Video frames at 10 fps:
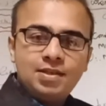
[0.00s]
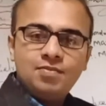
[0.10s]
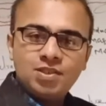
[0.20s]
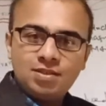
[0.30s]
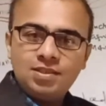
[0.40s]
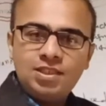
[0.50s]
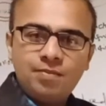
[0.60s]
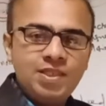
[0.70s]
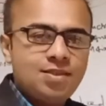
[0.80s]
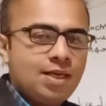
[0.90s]
he was the
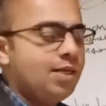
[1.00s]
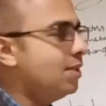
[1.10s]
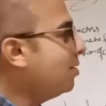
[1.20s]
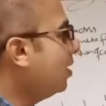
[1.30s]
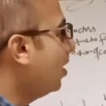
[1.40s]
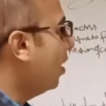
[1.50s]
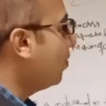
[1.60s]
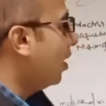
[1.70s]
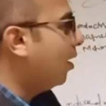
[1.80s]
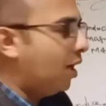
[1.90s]
German scientist. He
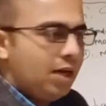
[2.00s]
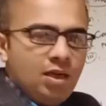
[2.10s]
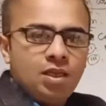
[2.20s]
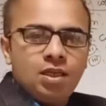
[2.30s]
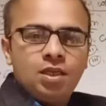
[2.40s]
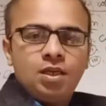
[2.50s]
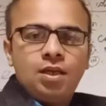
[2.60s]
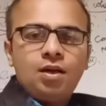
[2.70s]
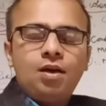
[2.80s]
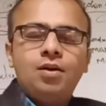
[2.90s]
gave the law
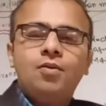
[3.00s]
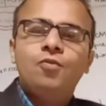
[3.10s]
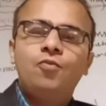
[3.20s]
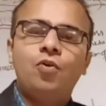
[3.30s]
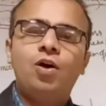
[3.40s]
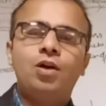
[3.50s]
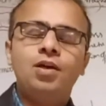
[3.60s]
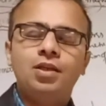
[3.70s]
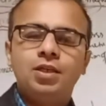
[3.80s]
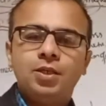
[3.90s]

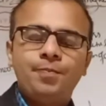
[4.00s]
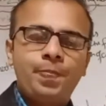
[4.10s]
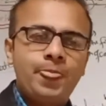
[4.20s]
for the